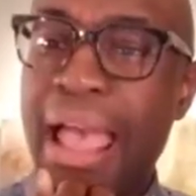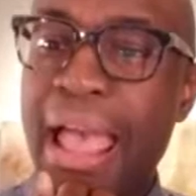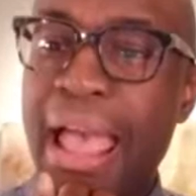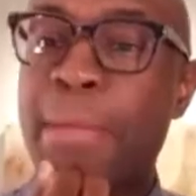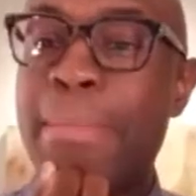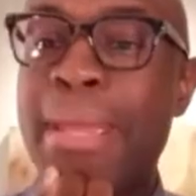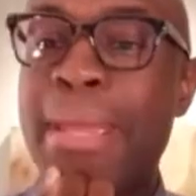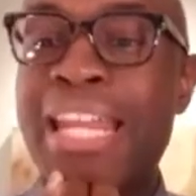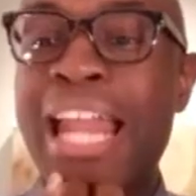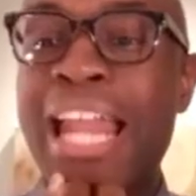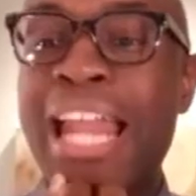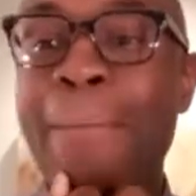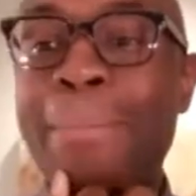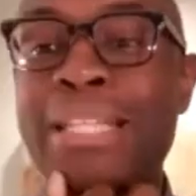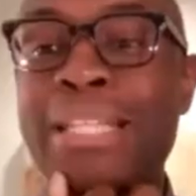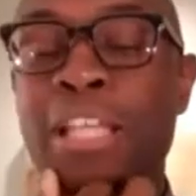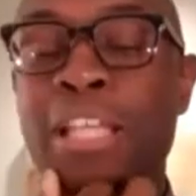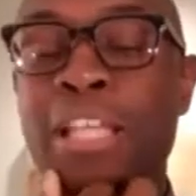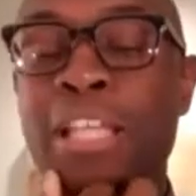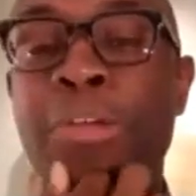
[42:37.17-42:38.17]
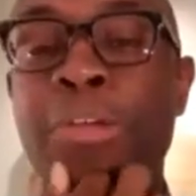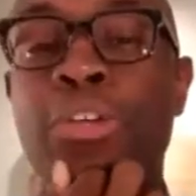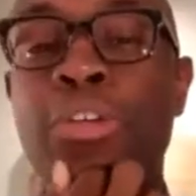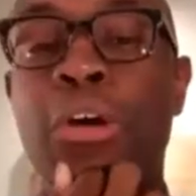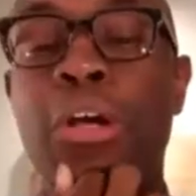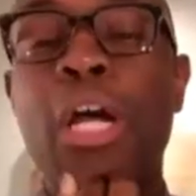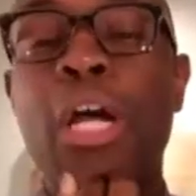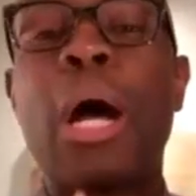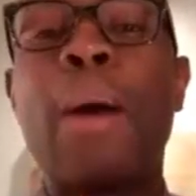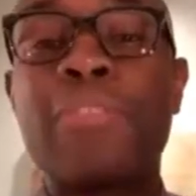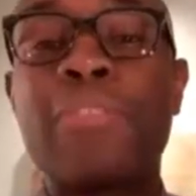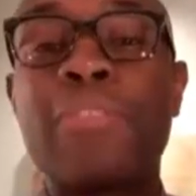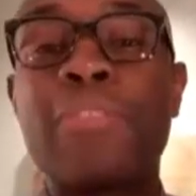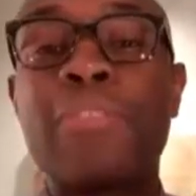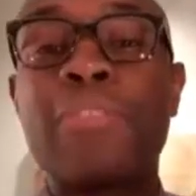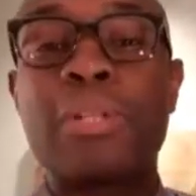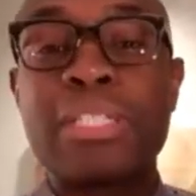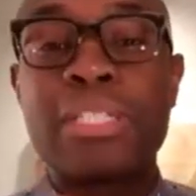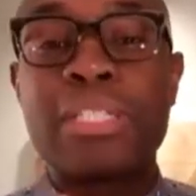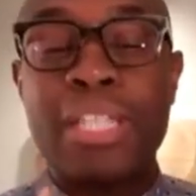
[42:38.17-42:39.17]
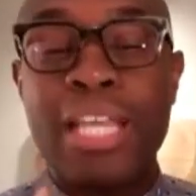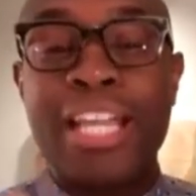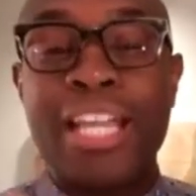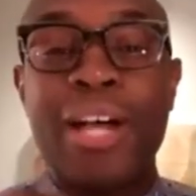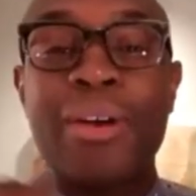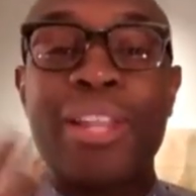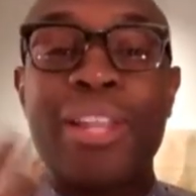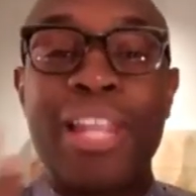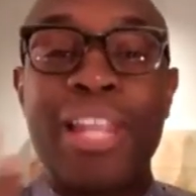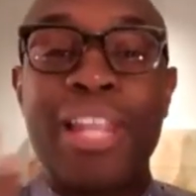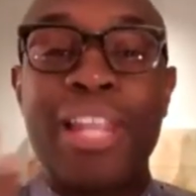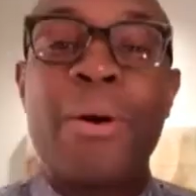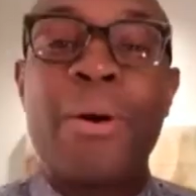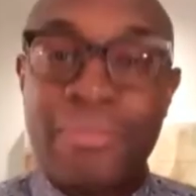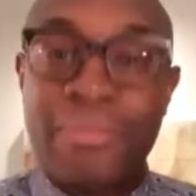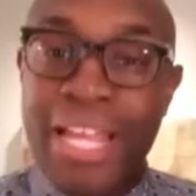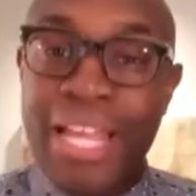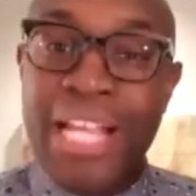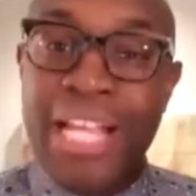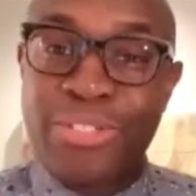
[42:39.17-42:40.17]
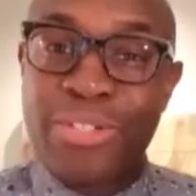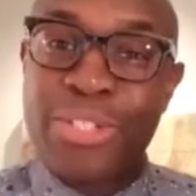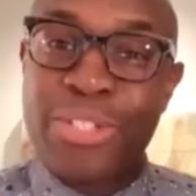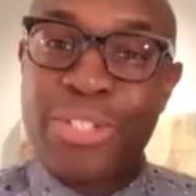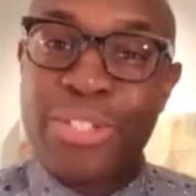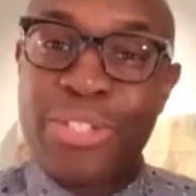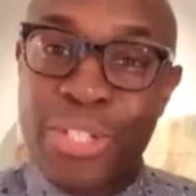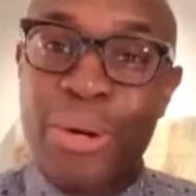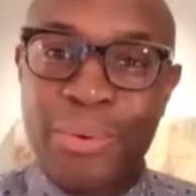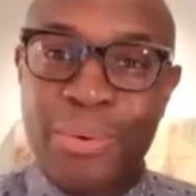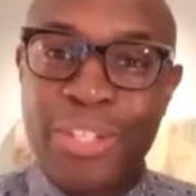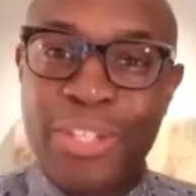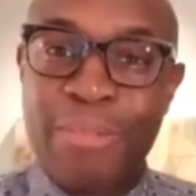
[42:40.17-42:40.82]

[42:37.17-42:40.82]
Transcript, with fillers: And it may not be something you're comfortable saying out loud if the answer is no.